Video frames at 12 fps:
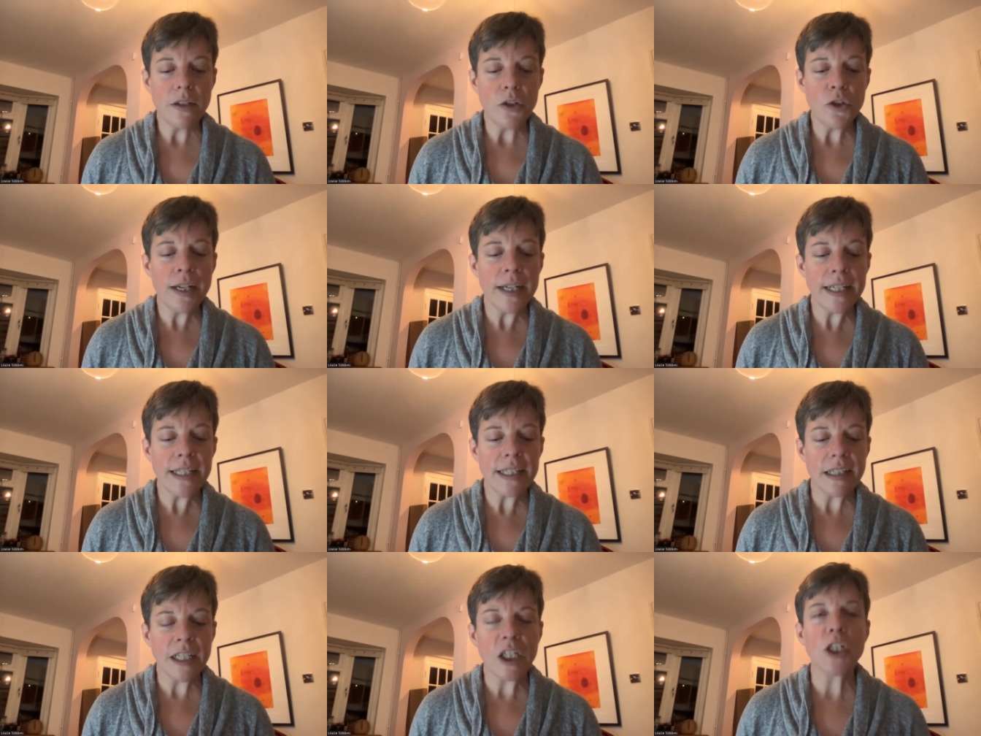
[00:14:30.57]
trying
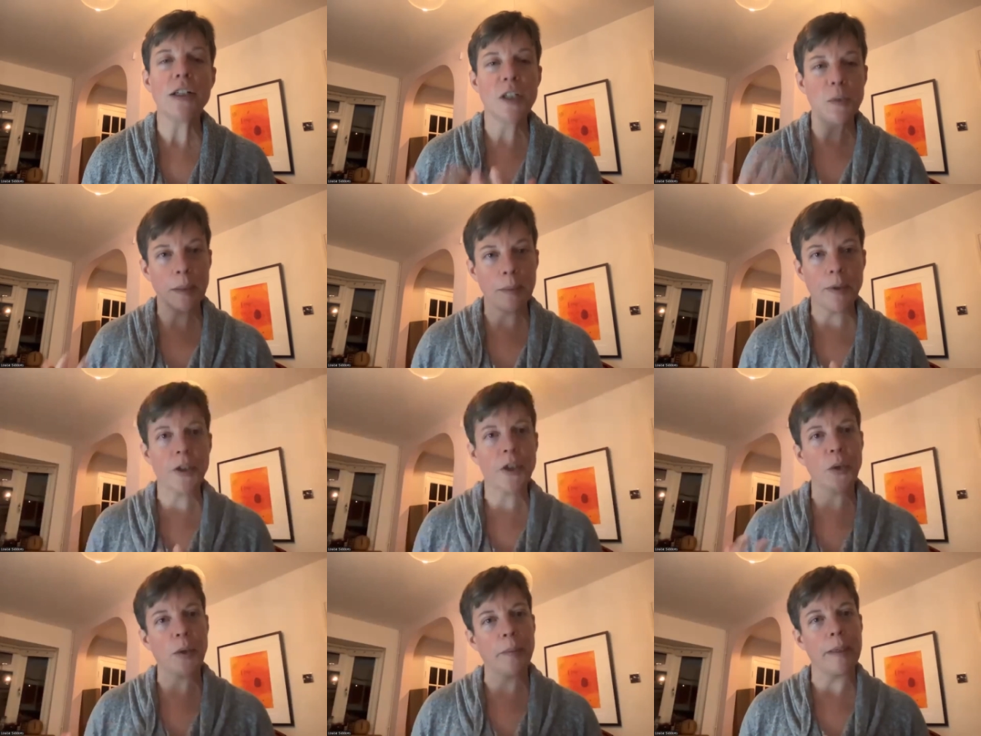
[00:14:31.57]
to encourage people
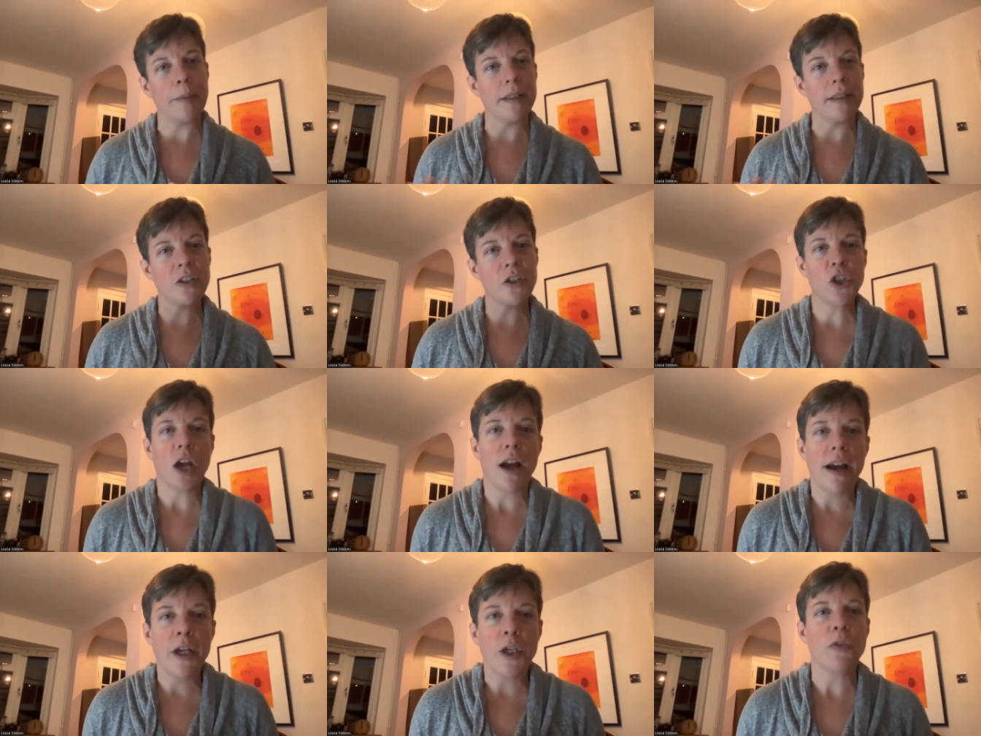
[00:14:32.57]
who are maybe
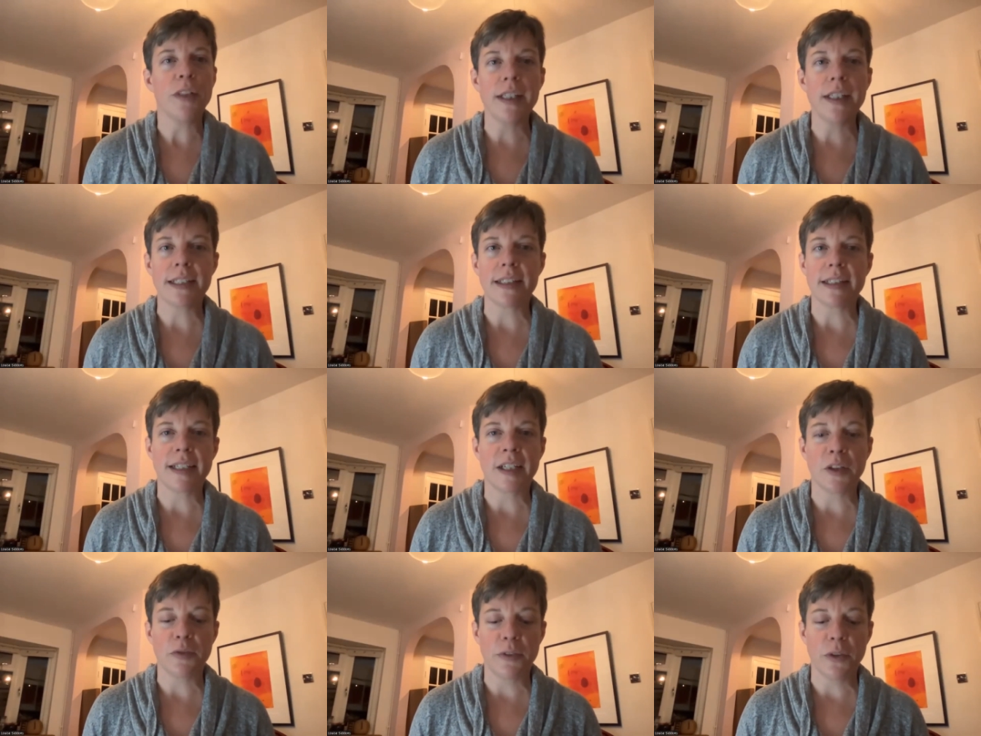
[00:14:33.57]
shy or reluctant to get
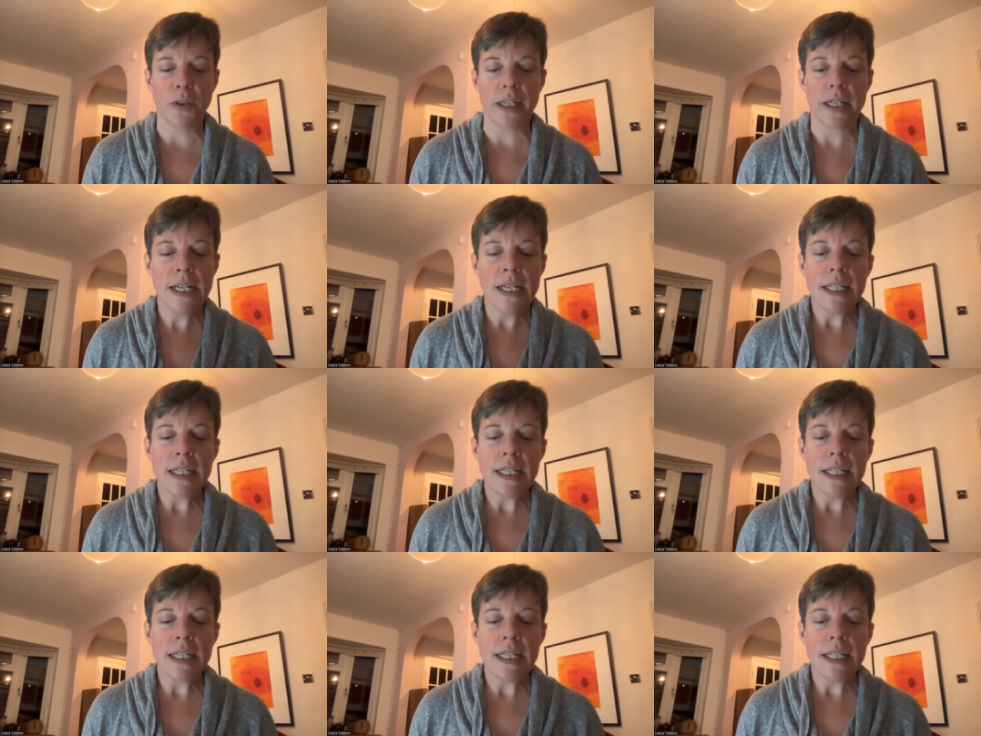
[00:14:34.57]
on the floor.